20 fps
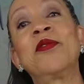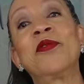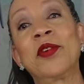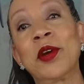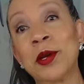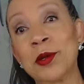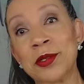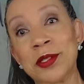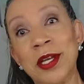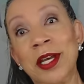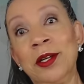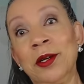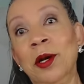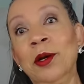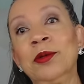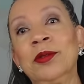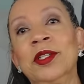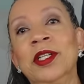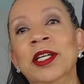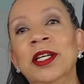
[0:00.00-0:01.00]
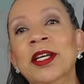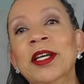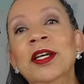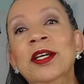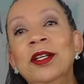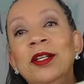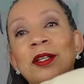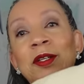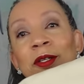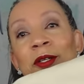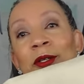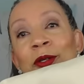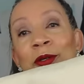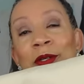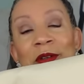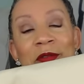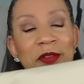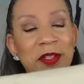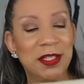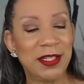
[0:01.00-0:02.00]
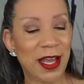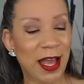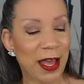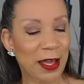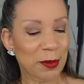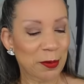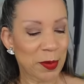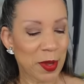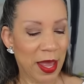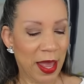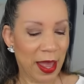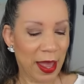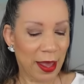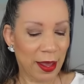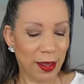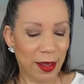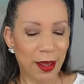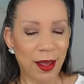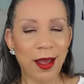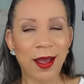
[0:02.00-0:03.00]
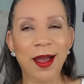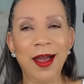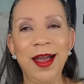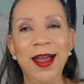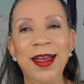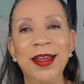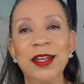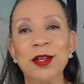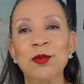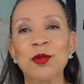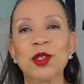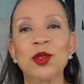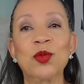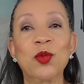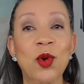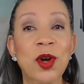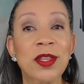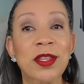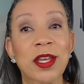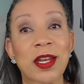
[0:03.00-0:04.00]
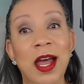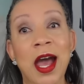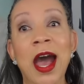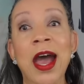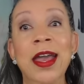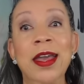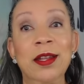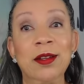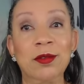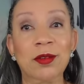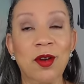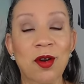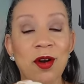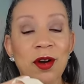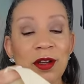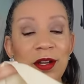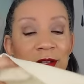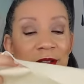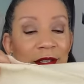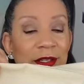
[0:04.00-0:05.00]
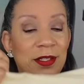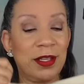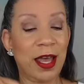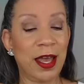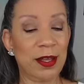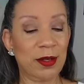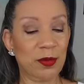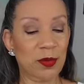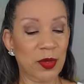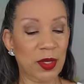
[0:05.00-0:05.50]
first and only Louis Vuitton bag and it was one that I had gone on the site and